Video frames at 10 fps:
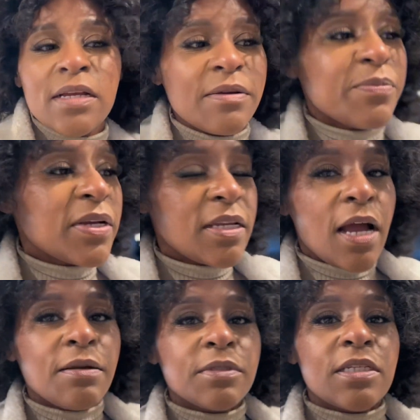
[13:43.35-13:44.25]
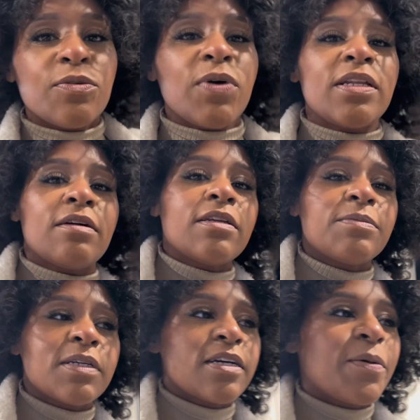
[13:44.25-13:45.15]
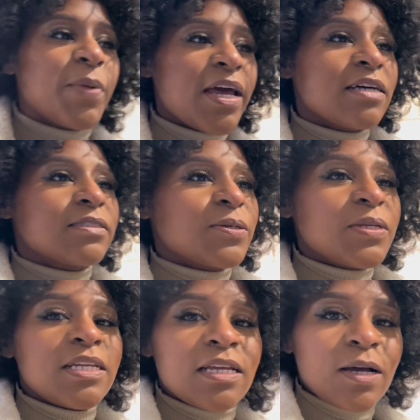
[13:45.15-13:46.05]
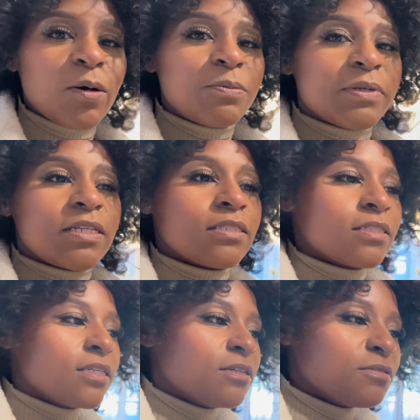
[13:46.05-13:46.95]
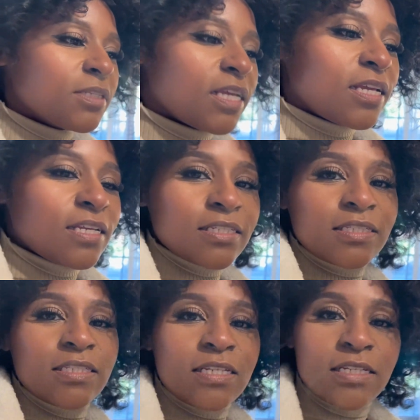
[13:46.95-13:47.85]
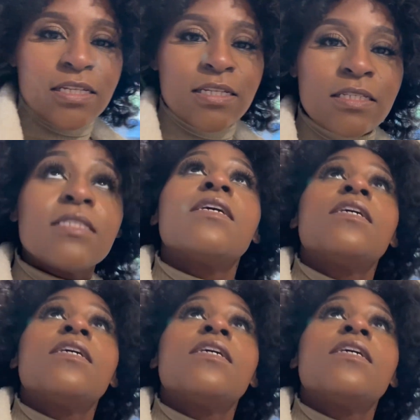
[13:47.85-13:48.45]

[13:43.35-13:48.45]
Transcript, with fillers: But y'all still waiting on him to come out so he can open his gifts and see this